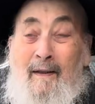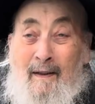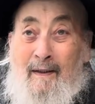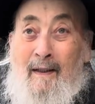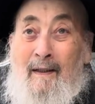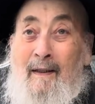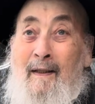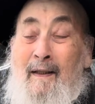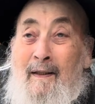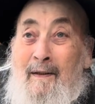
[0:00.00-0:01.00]
He said,
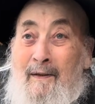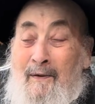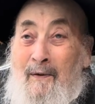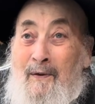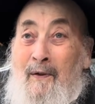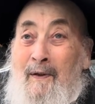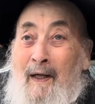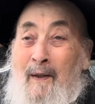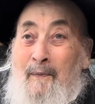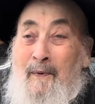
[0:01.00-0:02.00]
don't
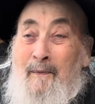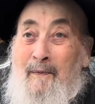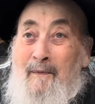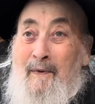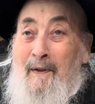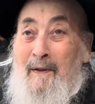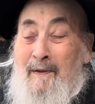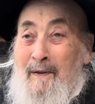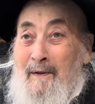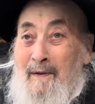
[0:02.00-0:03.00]
help him,
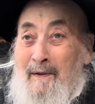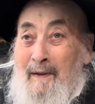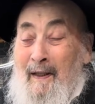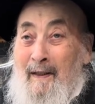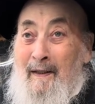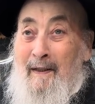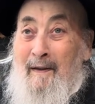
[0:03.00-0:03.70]
so like